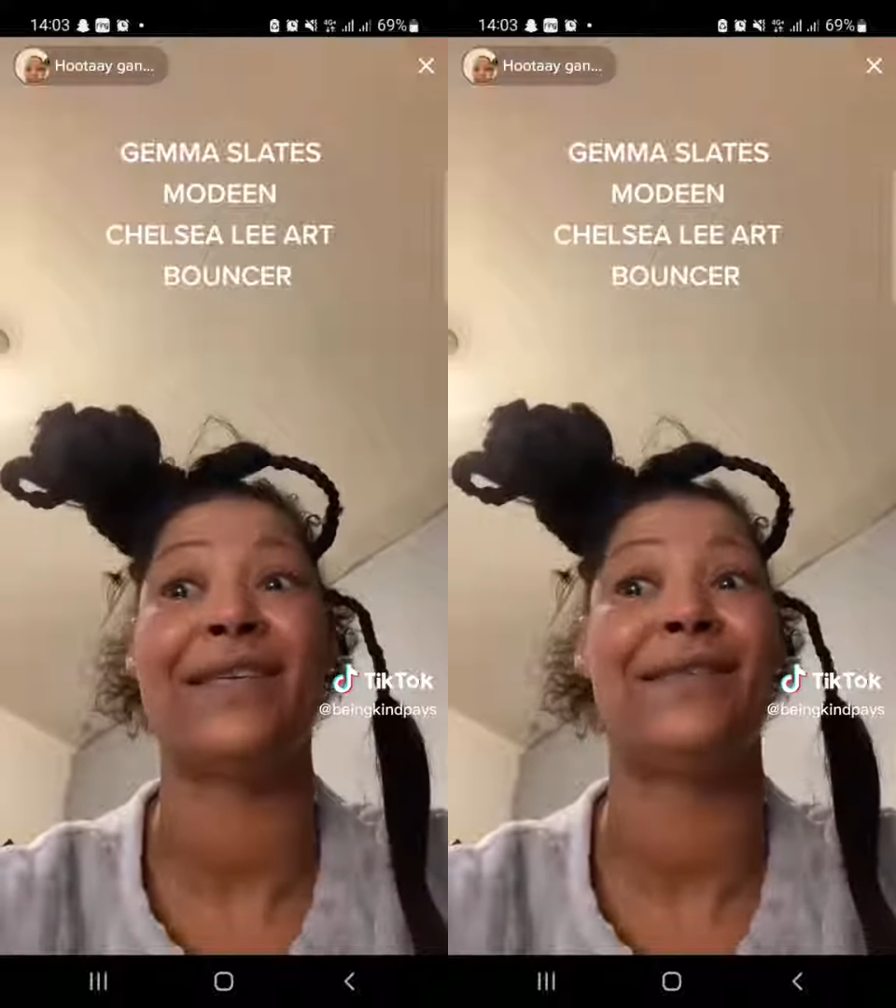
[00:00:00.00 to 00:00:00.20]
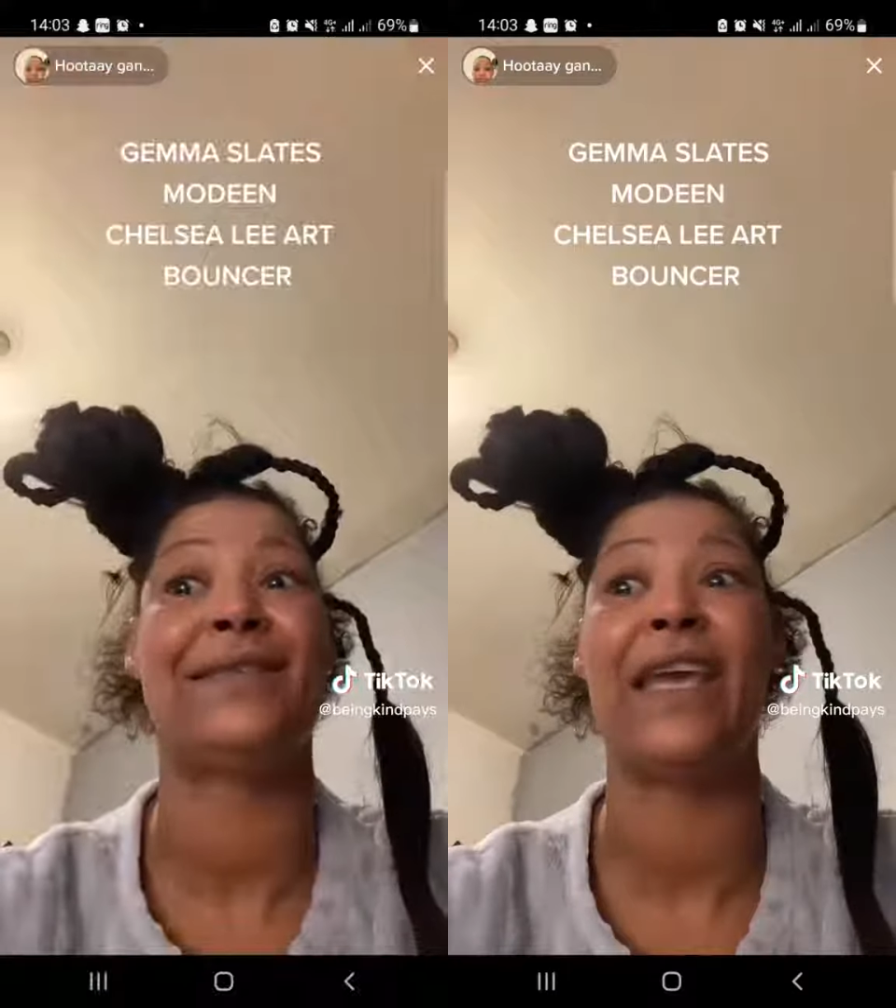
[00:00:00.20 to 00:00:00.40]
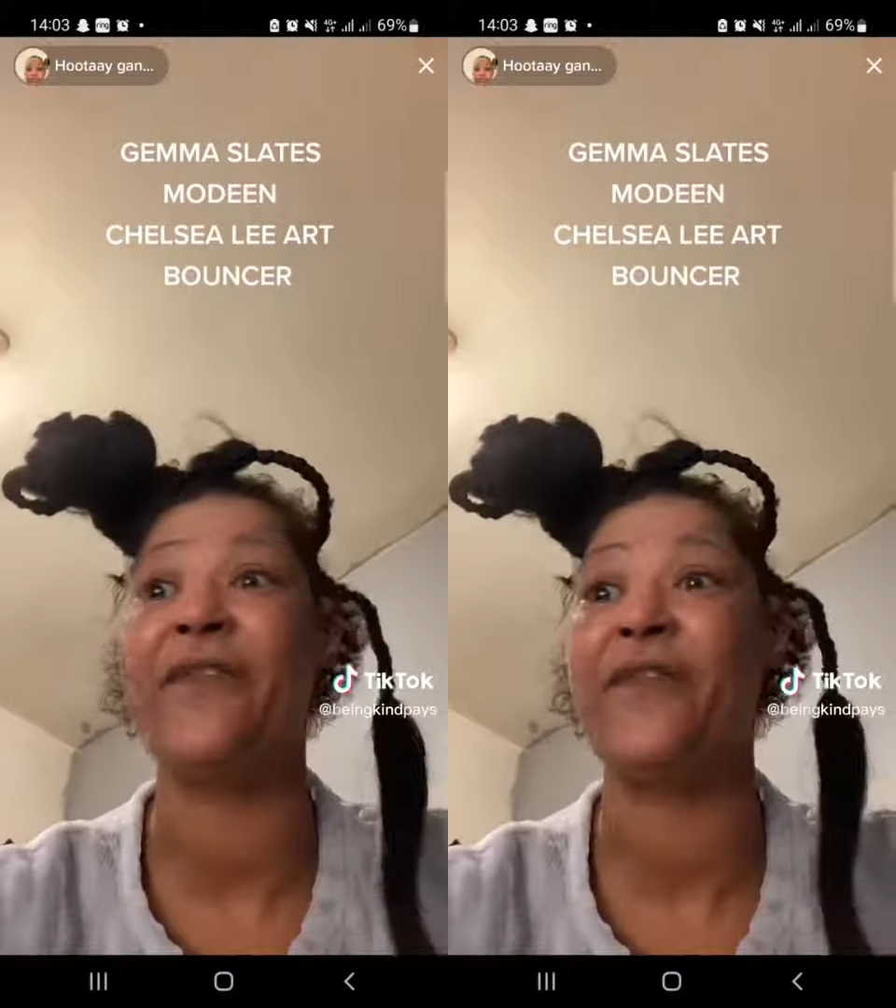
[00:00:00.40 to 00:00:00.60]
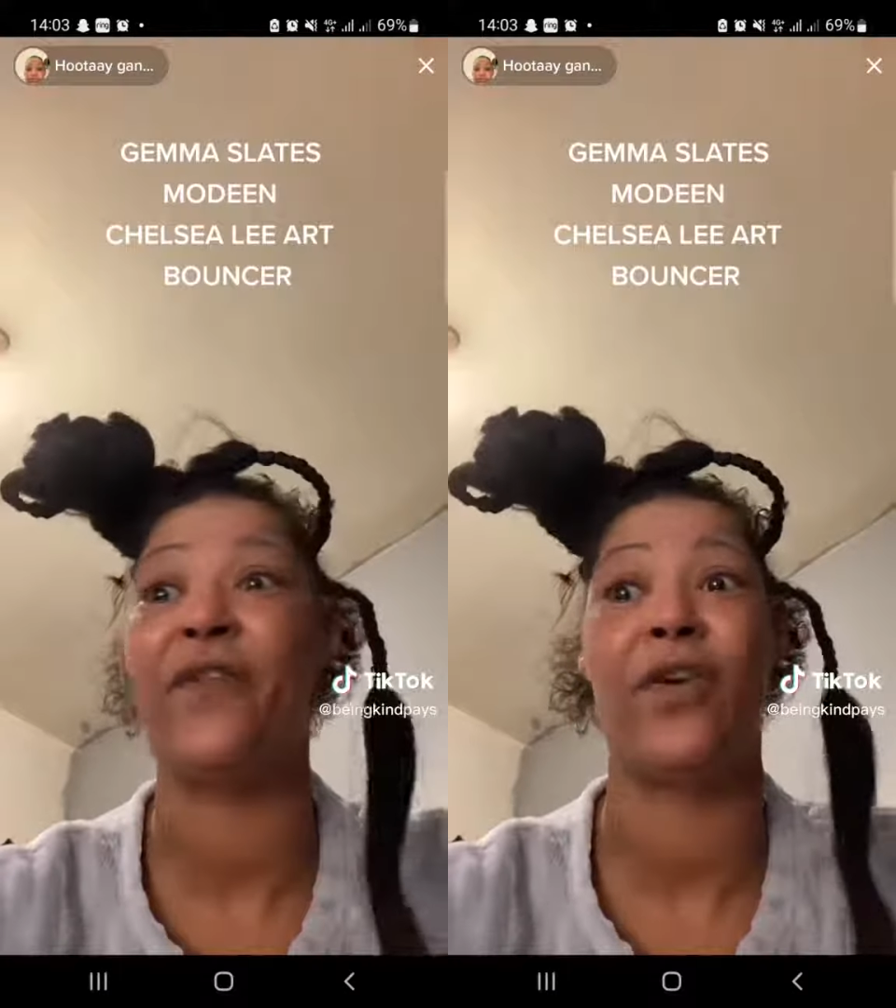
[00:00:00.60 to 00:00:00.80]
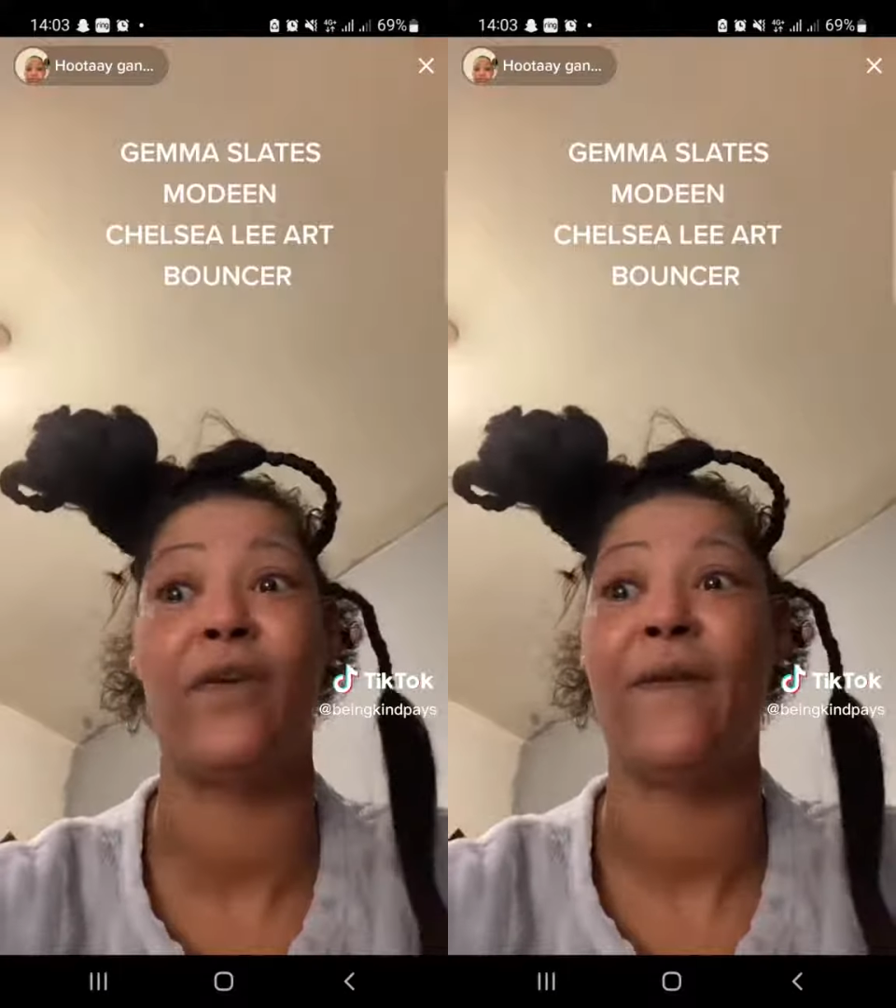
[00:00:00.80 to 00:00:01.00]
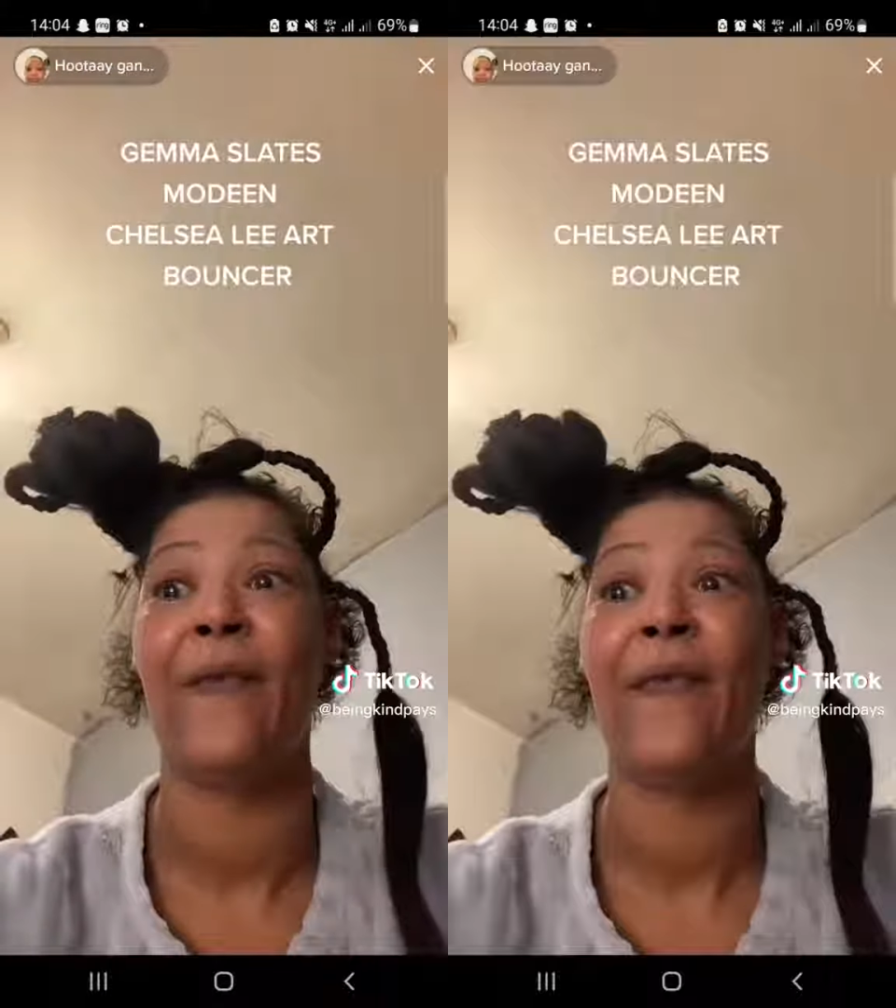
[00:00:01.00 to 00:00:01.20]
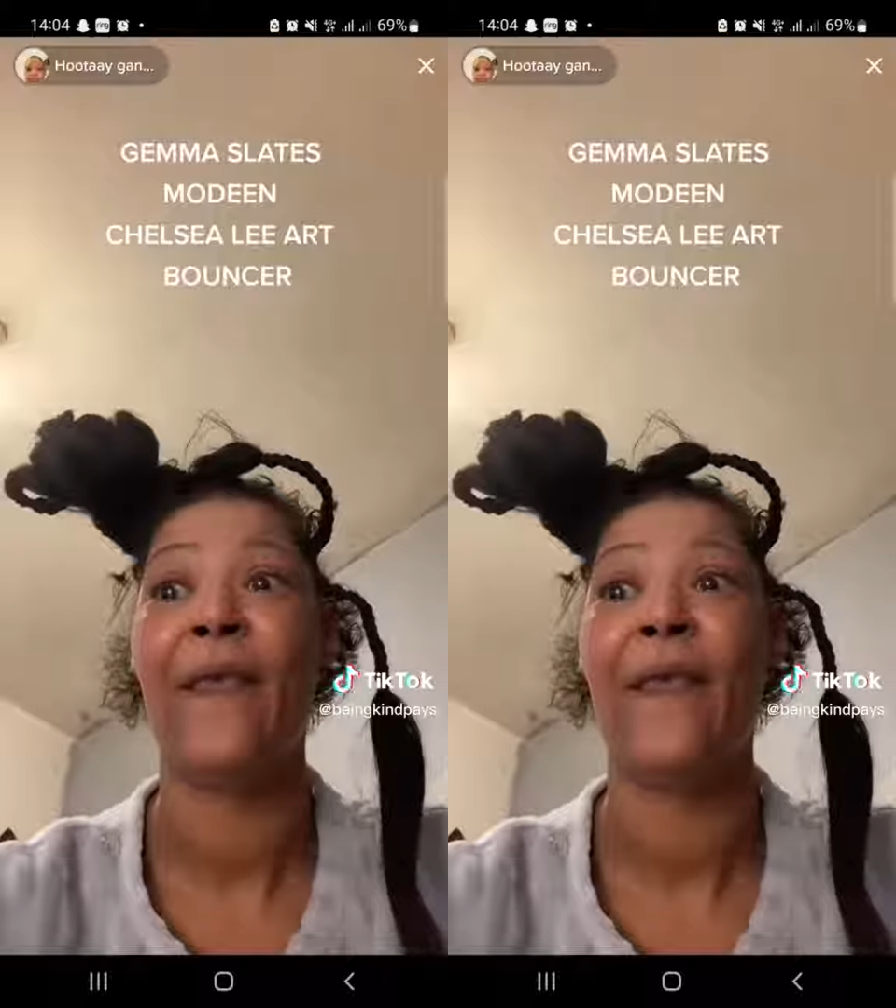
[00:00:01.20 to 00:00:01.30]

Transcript: is different.